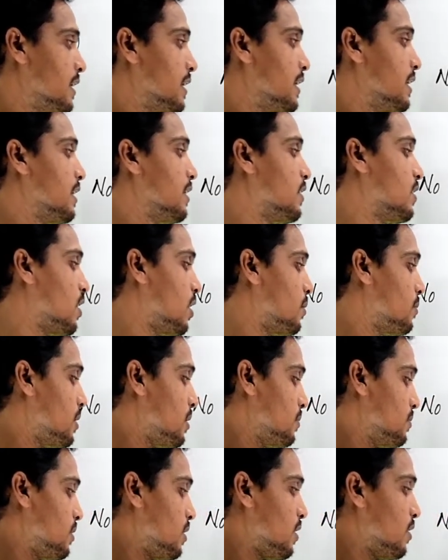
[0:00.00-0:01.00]
income
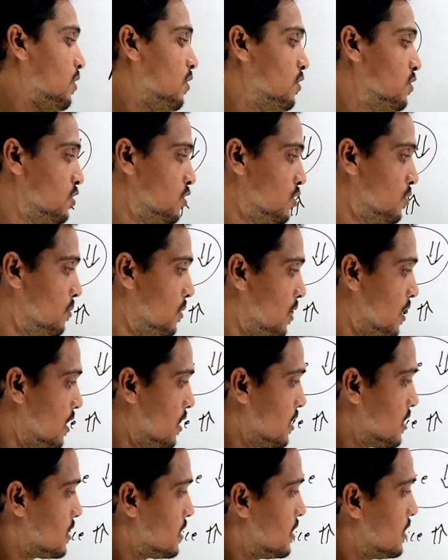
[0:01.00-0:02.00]
of the consumers,